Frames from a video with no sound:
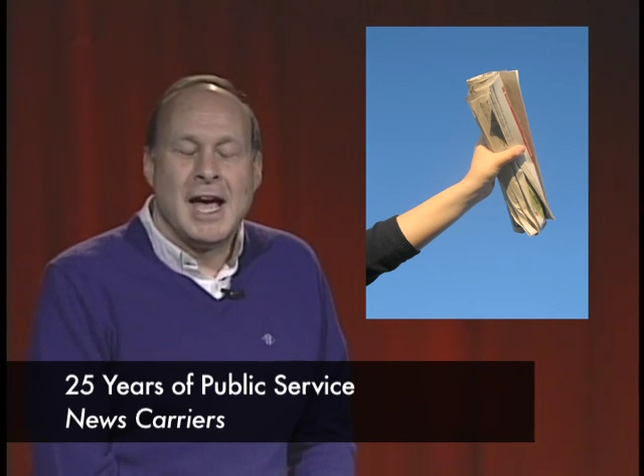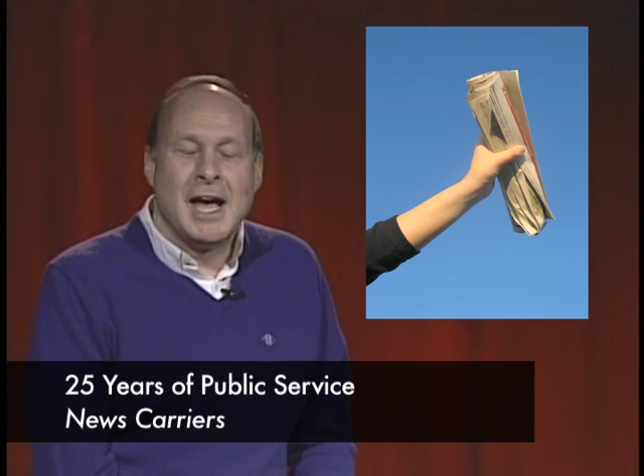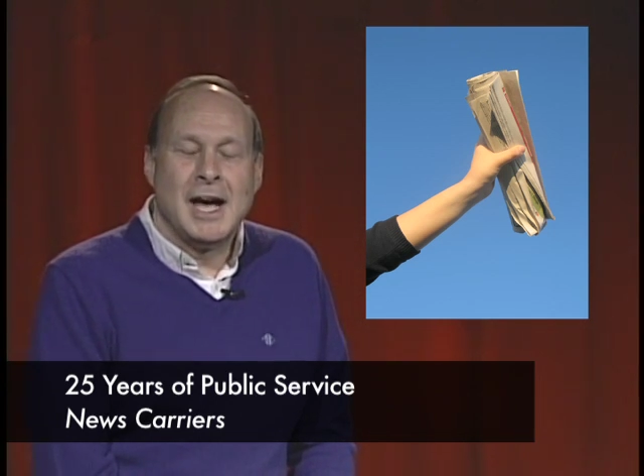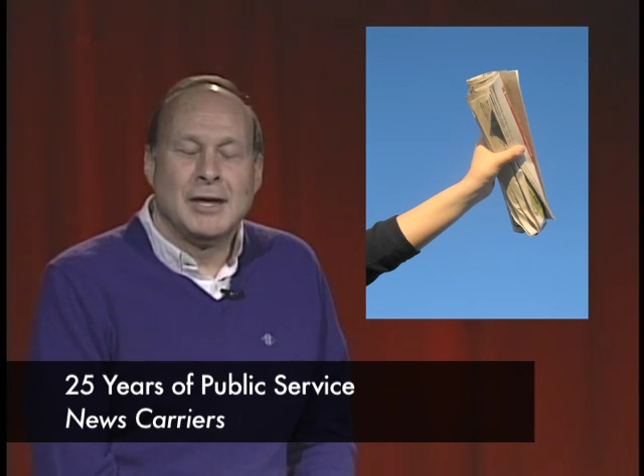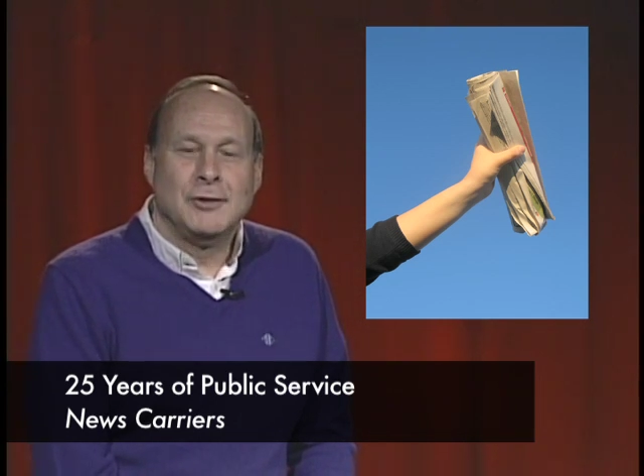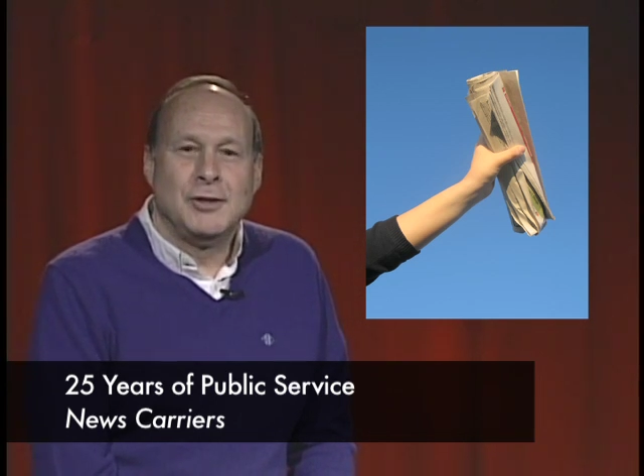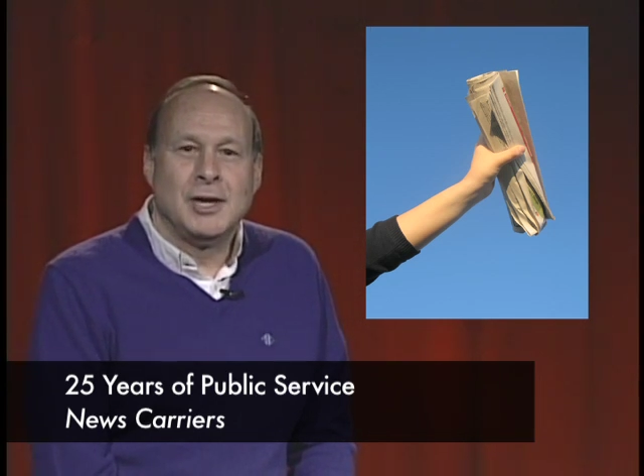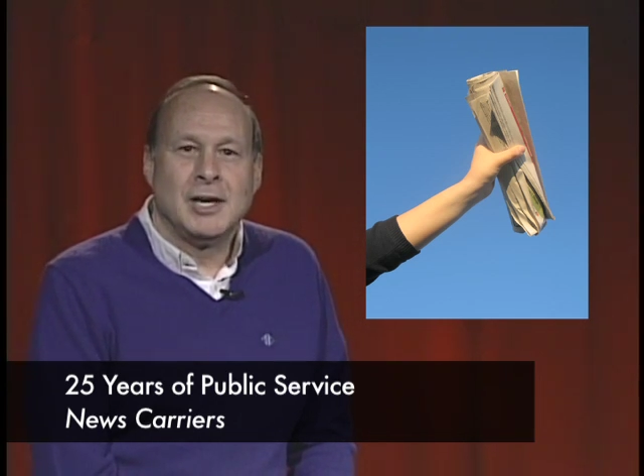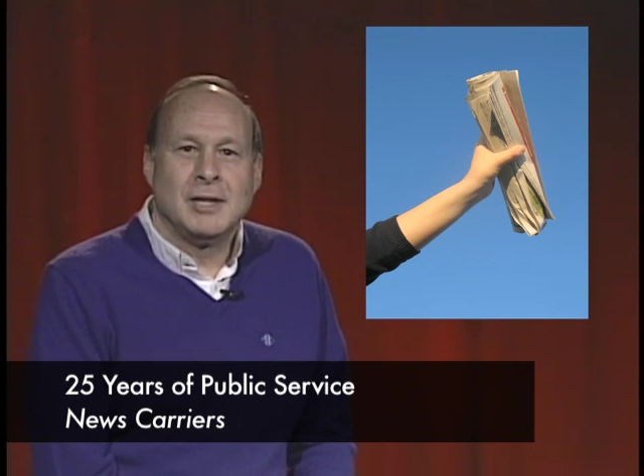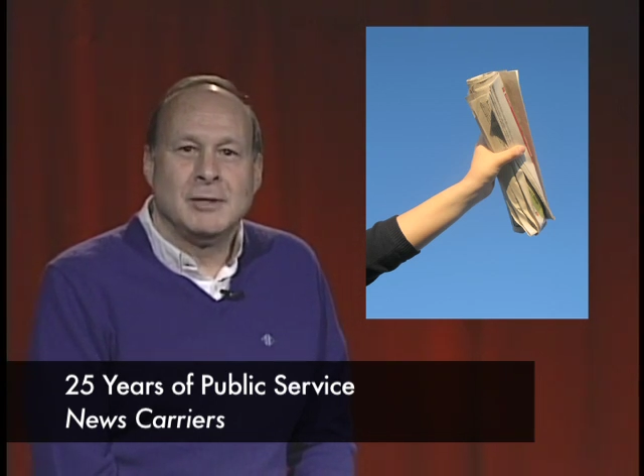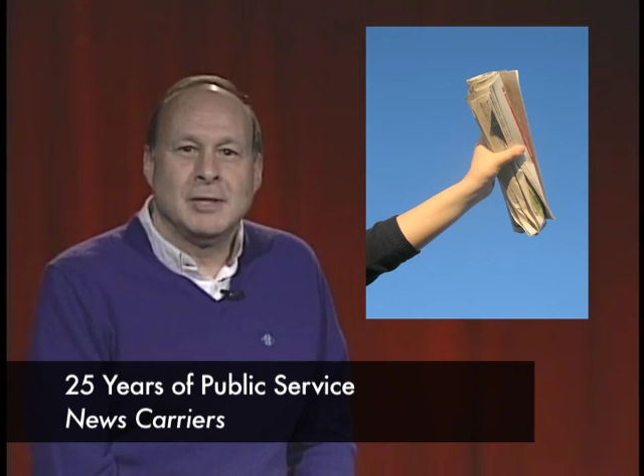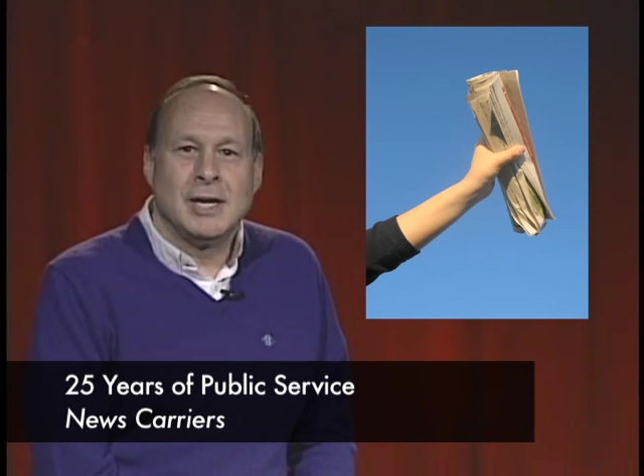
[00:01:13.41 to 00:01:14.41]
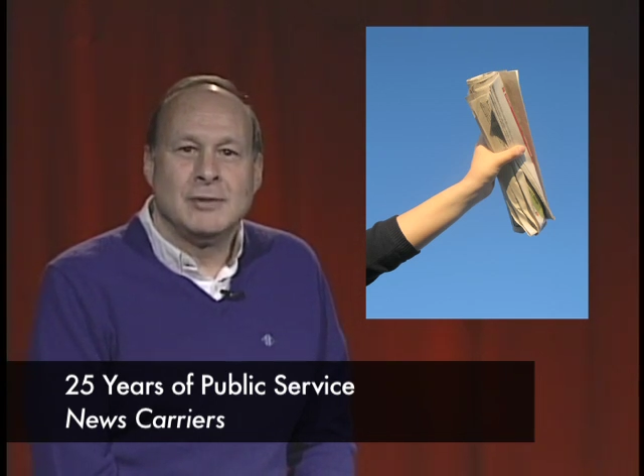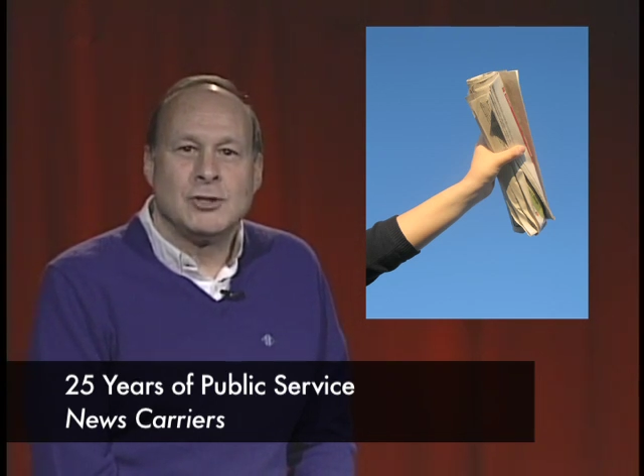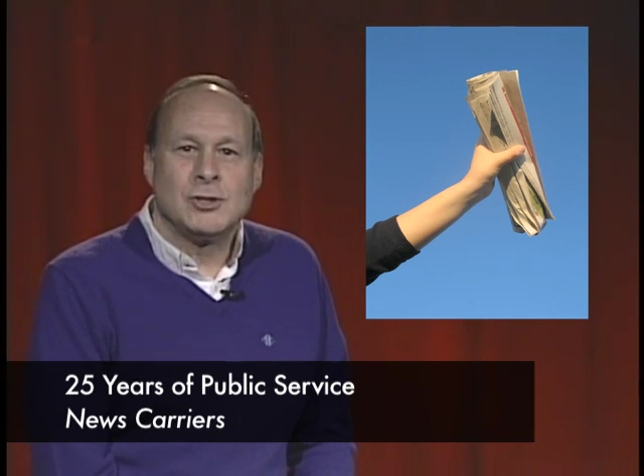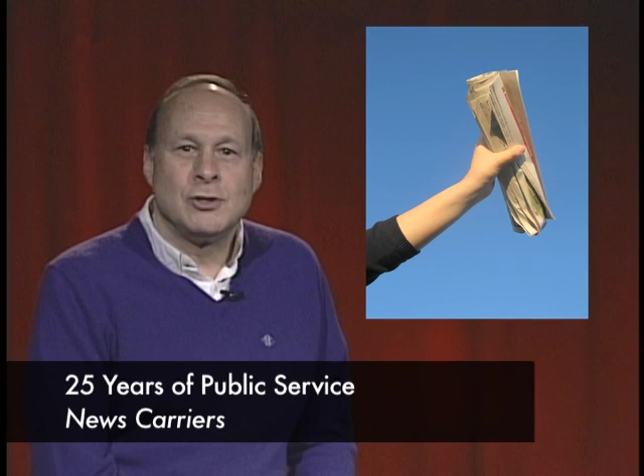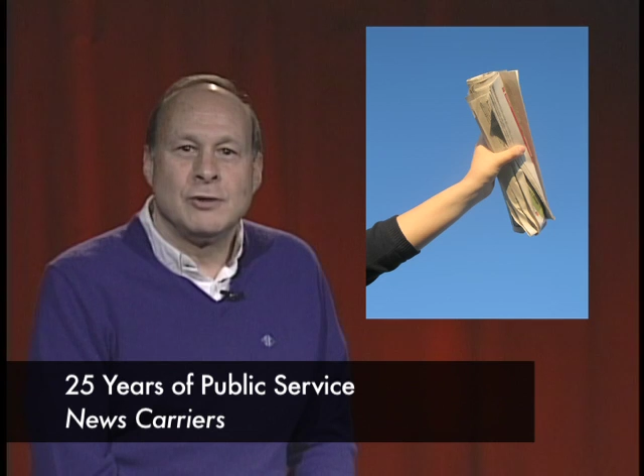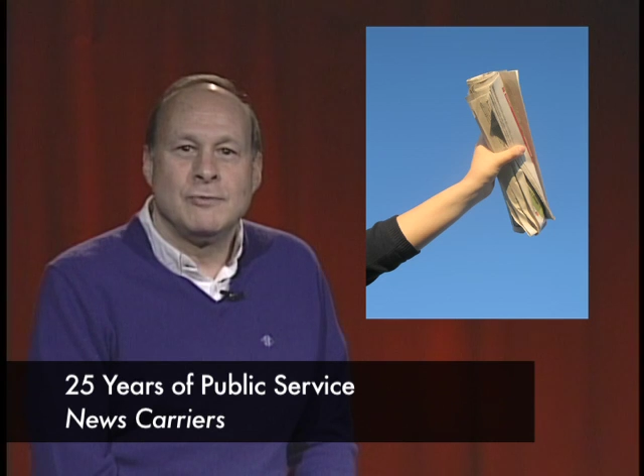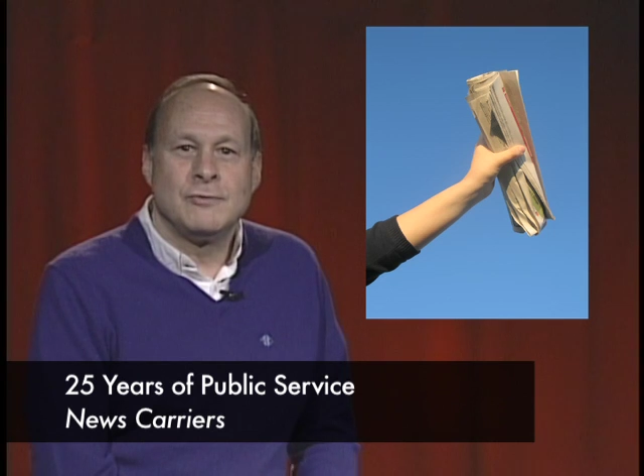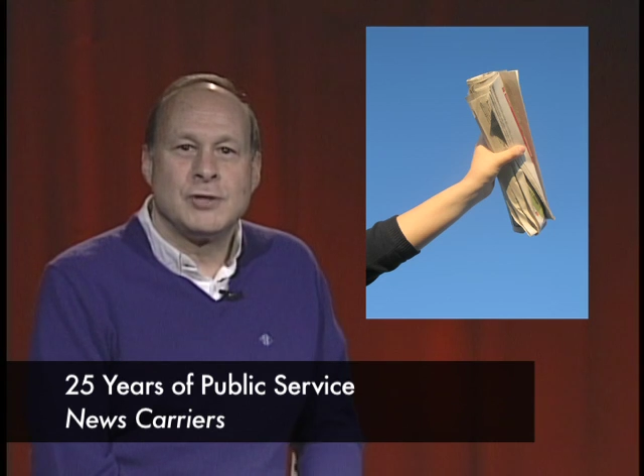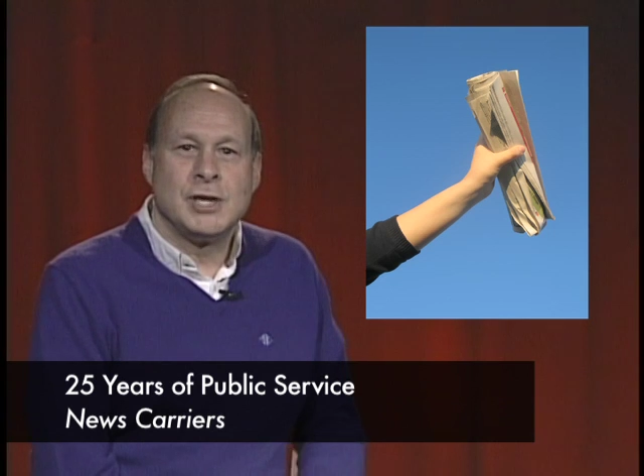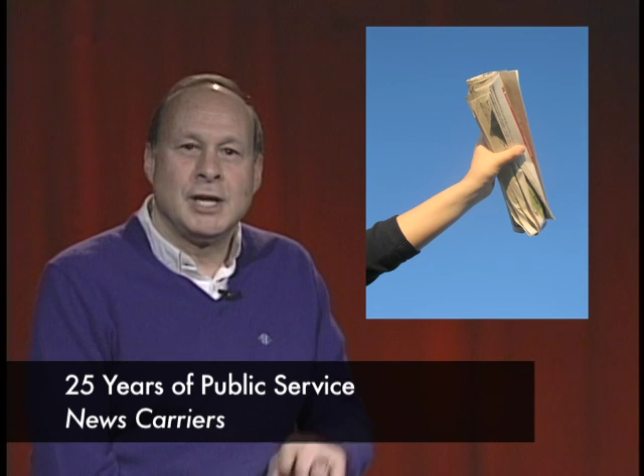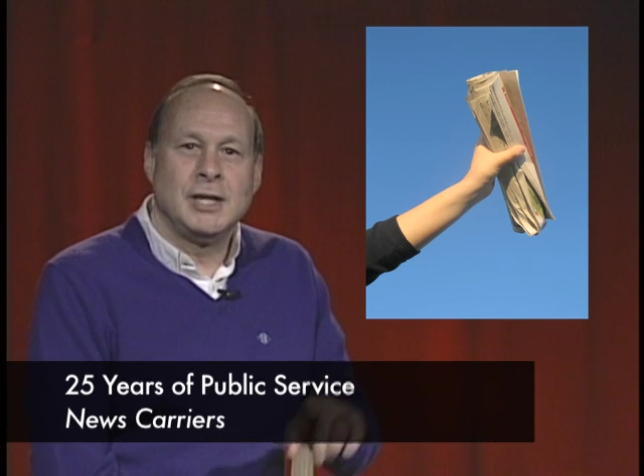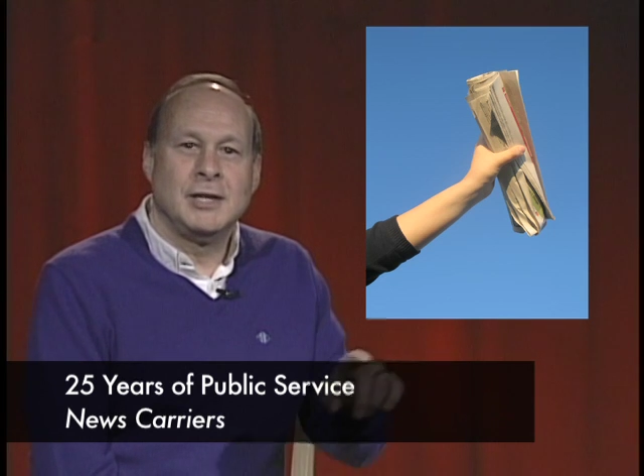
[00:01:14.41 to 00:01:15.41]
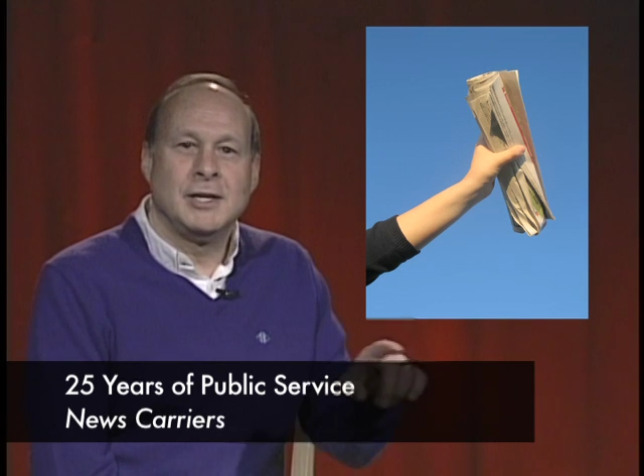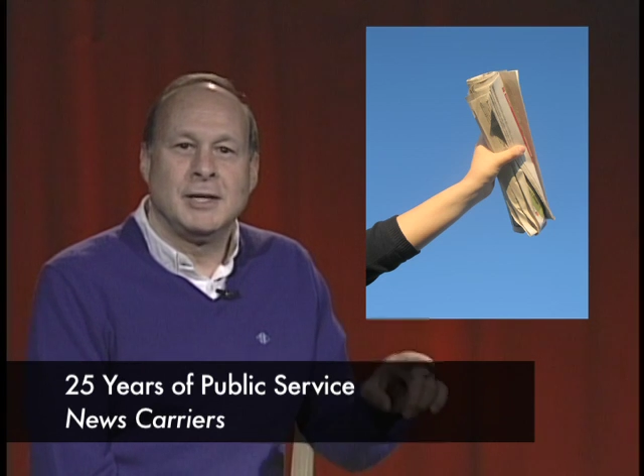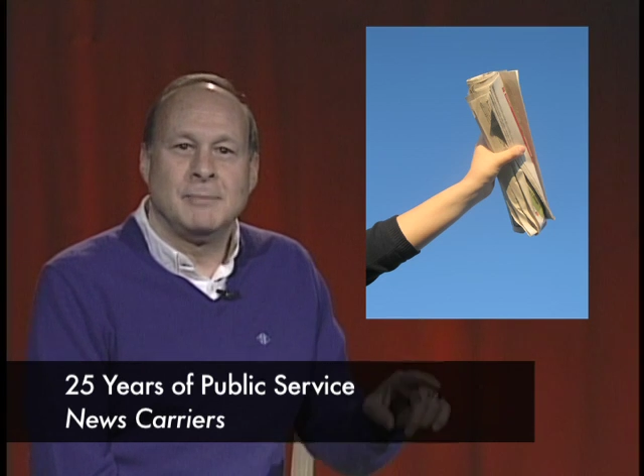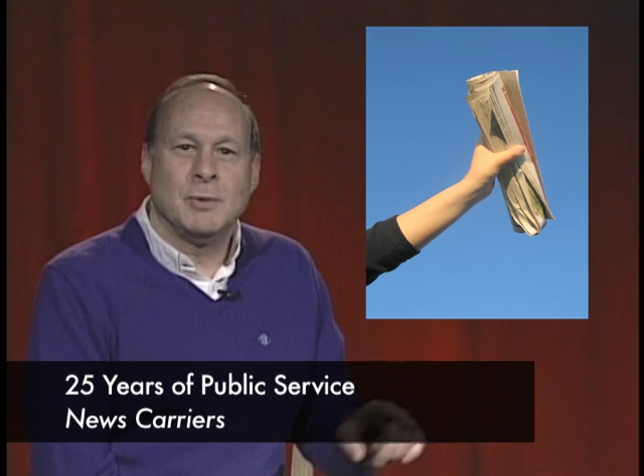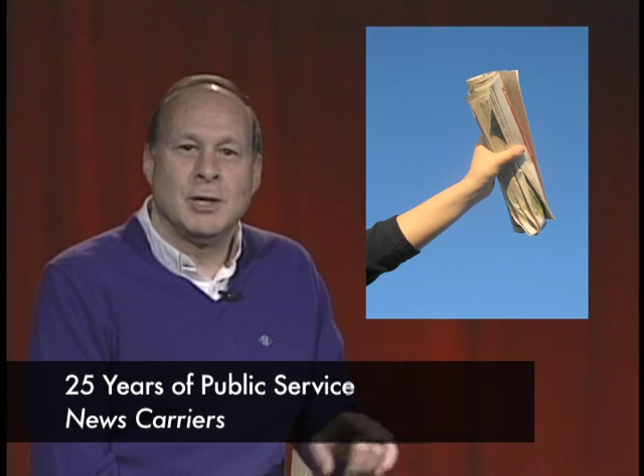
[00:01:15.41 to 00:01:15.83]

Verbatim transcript: and, uh, and served a, uh,